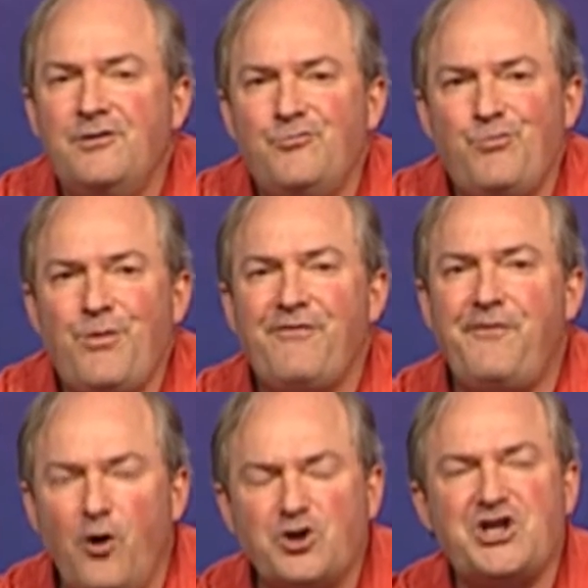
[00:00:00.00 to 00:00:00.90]
Four
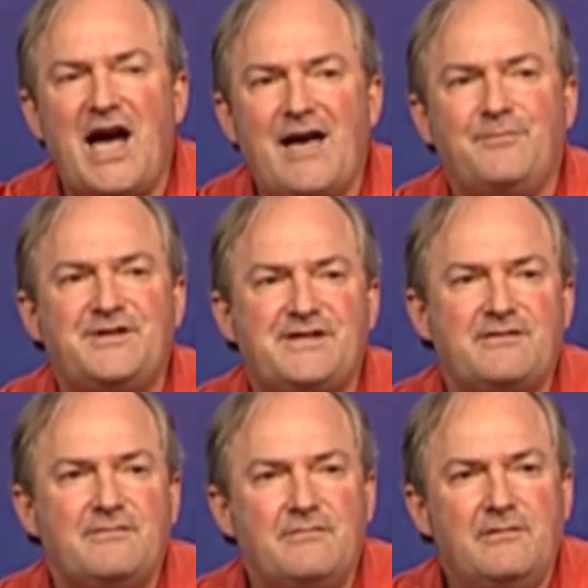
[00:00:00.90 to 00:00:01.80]
times
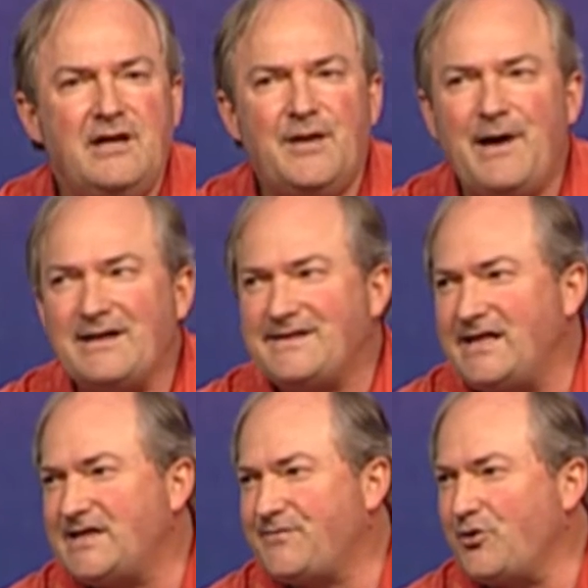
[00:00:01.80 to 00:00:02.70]
in about six
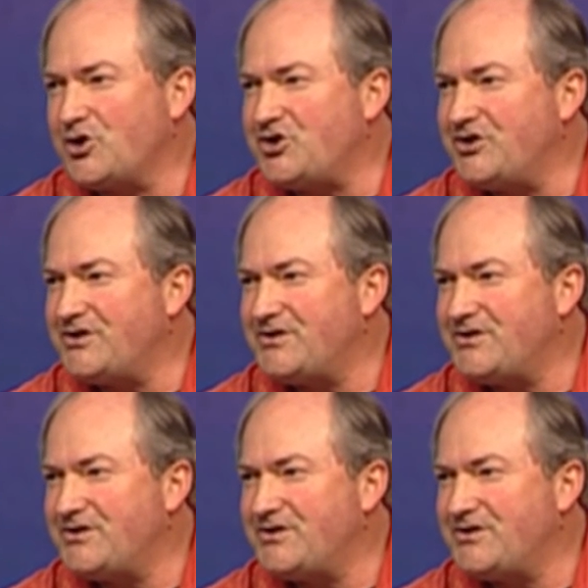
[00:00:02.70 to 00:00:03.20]
verses.